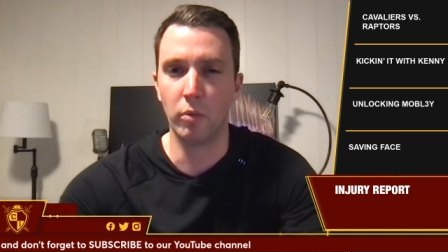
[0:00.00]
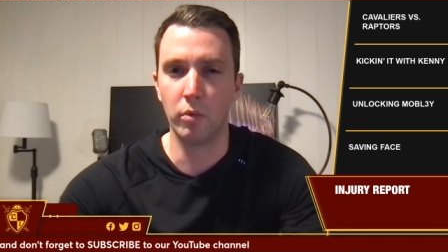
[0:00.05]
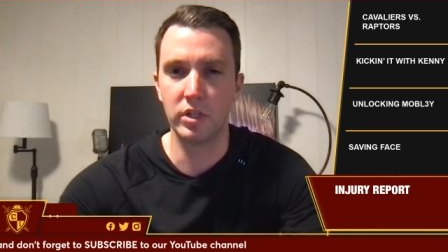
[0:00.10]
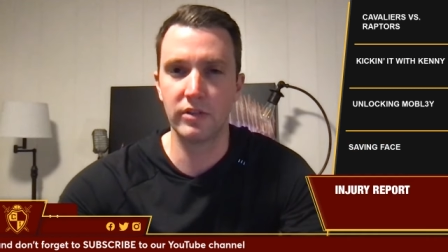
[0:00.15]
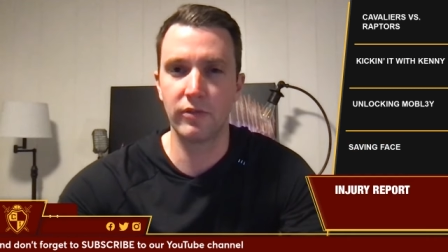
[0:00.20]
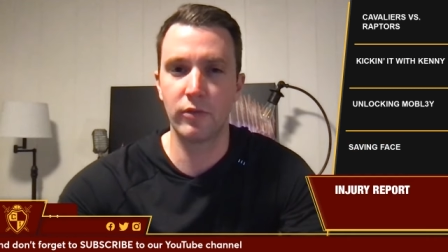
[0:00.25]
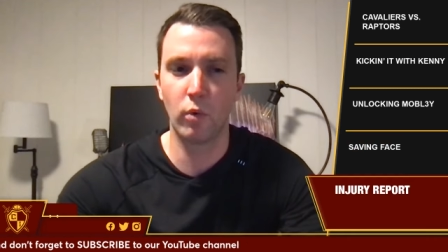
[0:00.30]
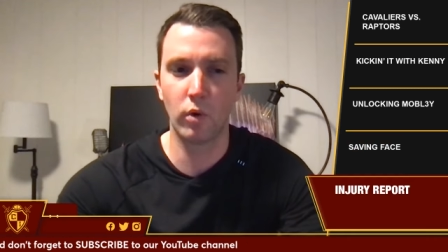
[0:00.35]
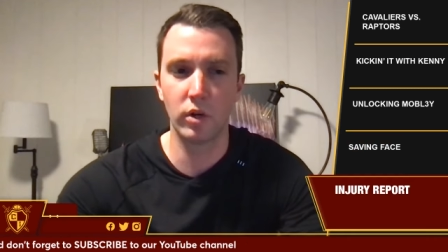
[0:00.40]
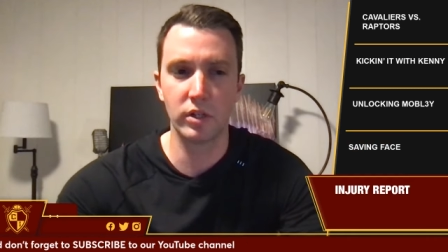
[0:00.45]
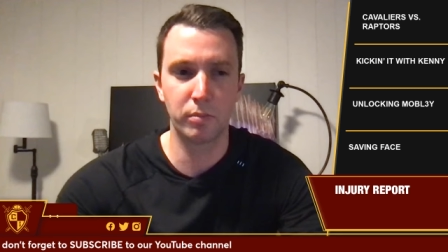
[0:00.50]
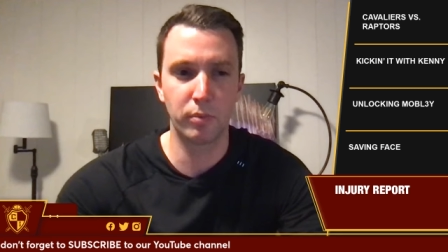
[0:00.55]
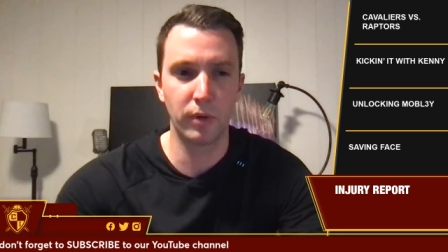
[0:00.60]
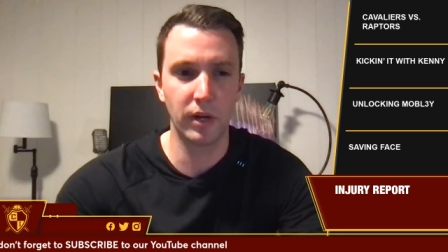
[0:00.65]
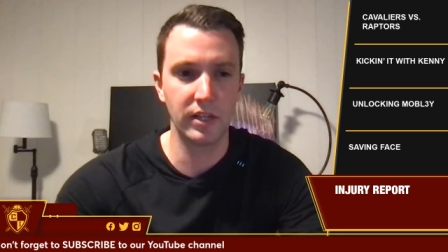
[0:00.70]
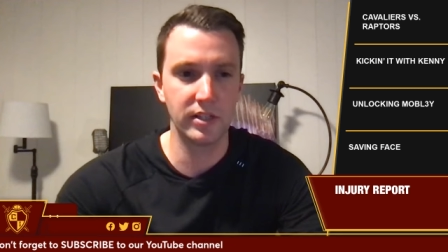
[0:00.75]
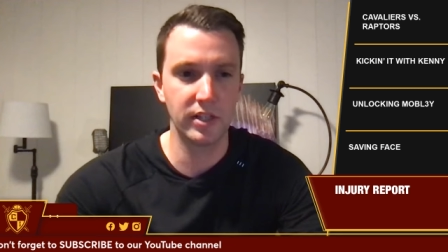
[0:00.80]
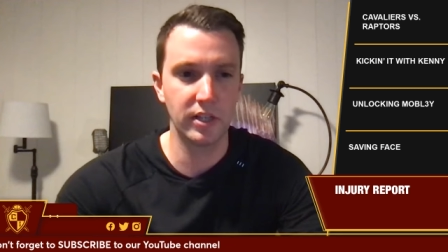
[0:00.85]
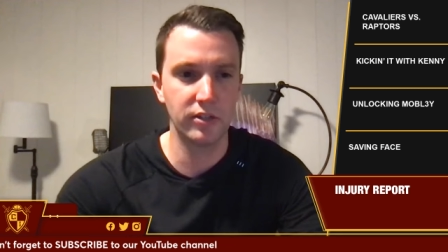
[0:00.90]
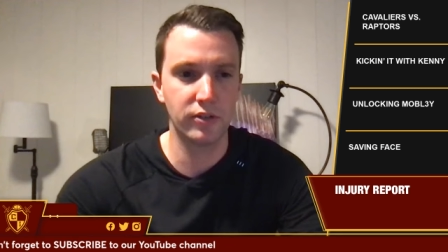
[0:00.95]
which of course
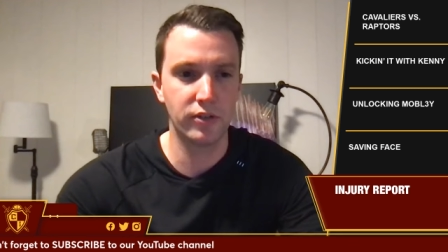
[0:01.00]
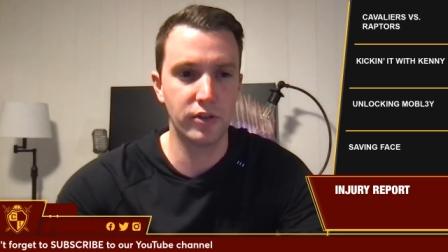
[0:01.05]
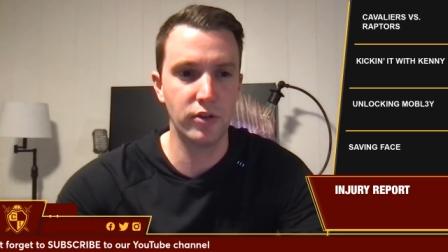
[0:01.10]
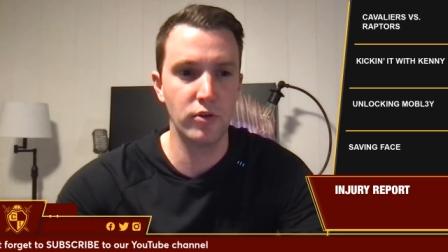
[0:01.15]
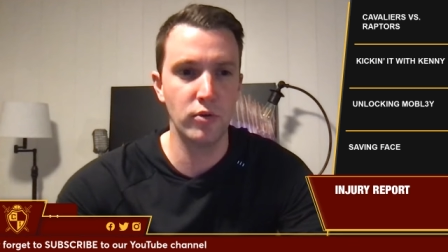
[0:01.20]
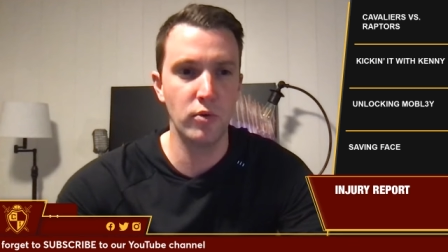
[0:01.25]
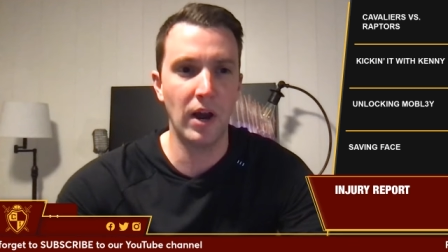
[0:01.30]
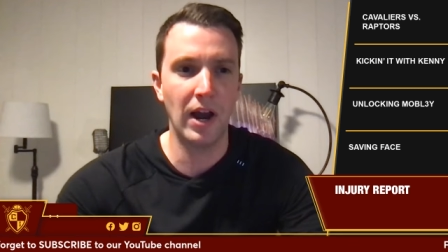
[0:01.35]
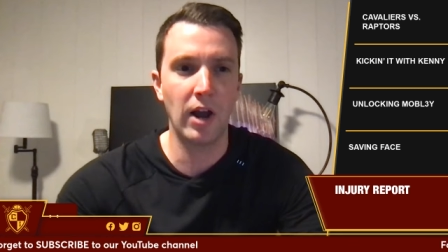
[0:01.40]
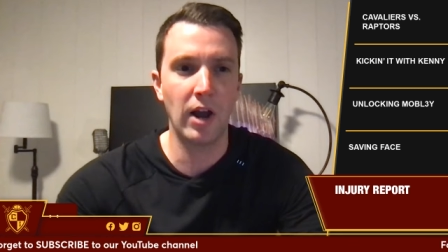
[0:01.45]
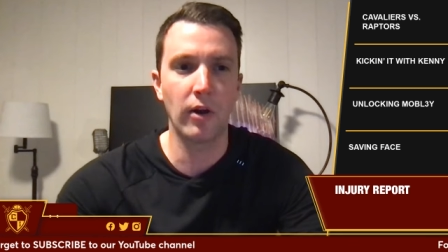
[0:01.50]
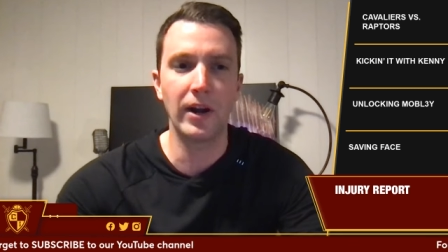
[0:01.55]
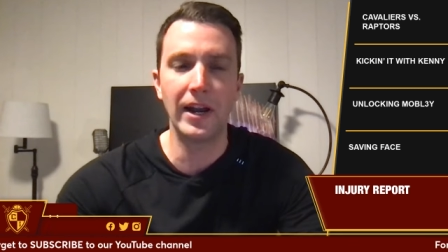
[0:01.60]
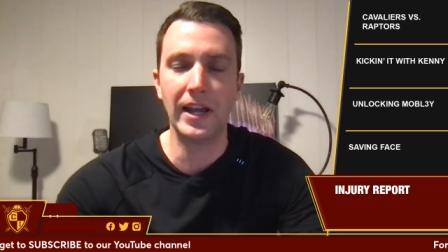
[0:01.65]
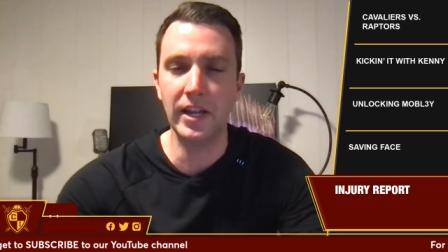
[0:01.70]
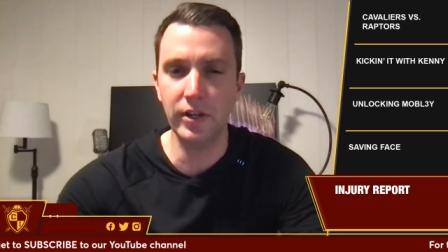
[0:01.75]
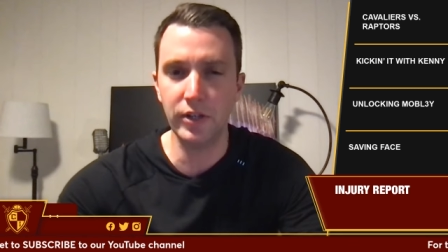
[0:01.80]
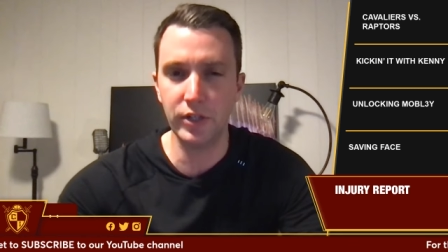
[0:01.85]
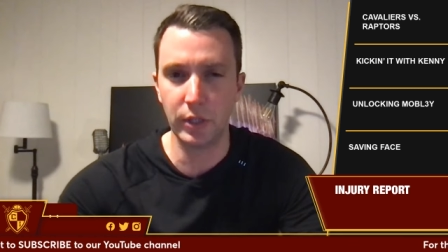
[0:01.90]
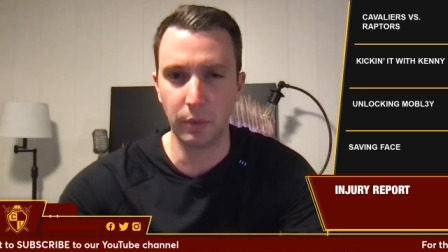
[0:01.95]
brings us to our
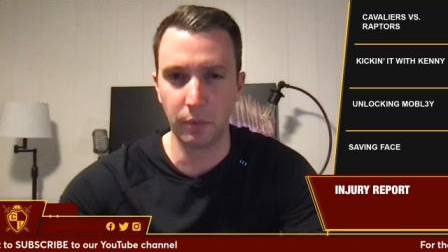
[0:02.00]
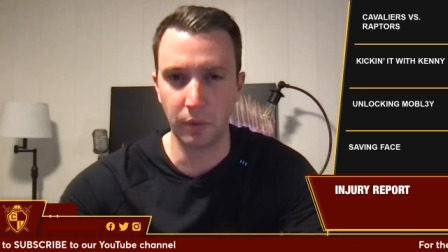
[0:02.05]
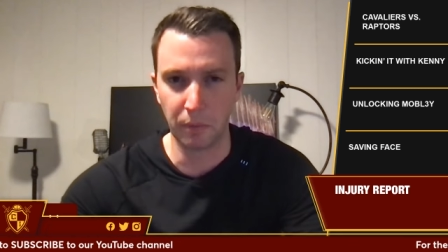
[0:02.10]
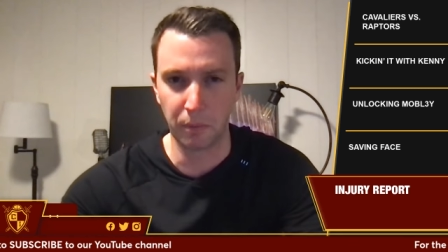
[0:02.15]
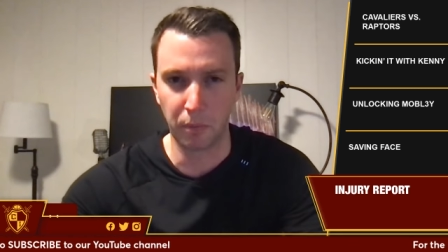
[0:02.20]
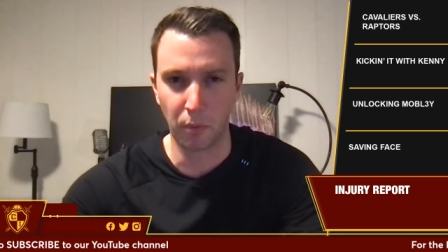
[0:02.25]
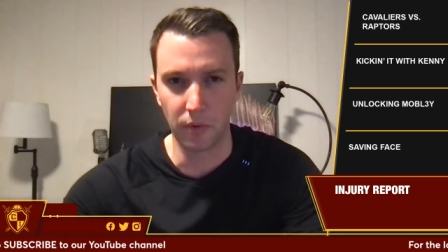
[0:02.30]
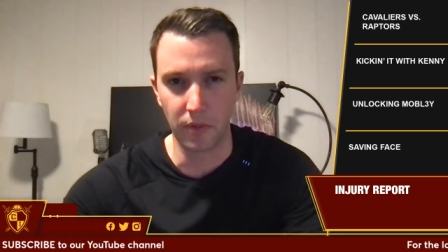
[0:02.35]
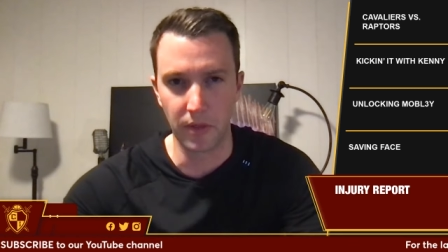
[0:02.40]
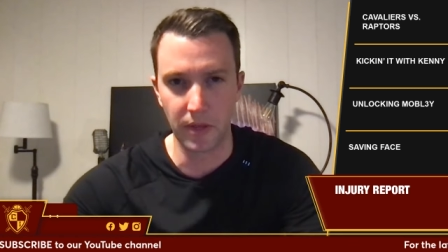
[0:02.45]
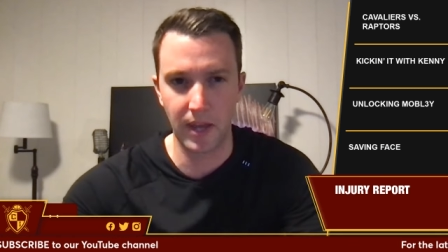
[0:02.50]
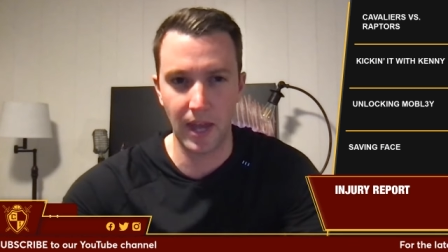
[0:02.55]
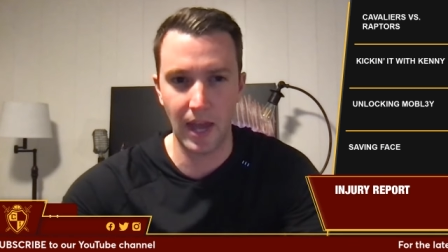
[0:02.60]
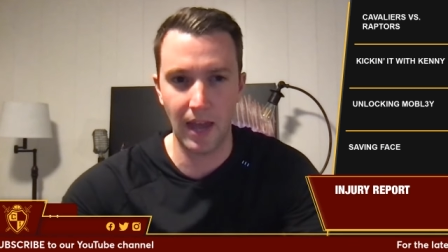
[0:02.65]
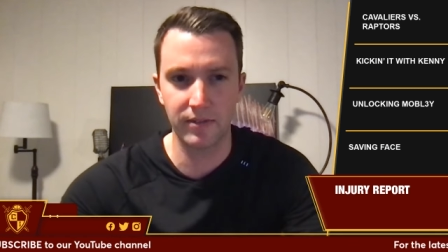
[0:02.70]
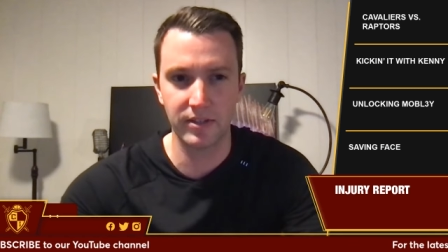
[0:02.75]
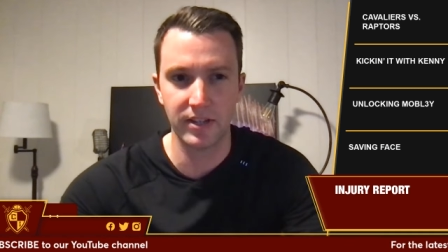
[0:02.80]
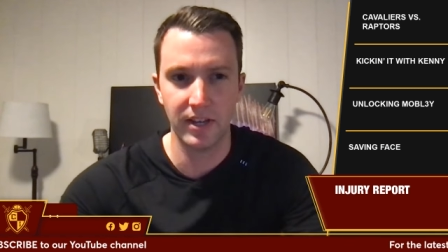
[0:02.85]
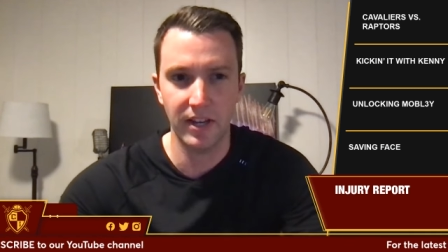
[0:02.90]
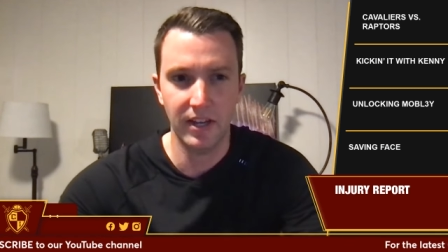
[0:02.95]
injury report. The
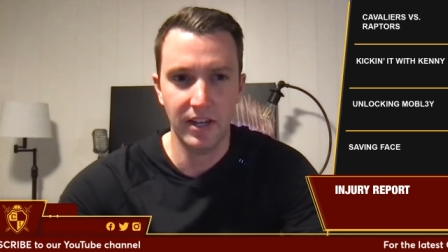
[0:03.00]
Cavs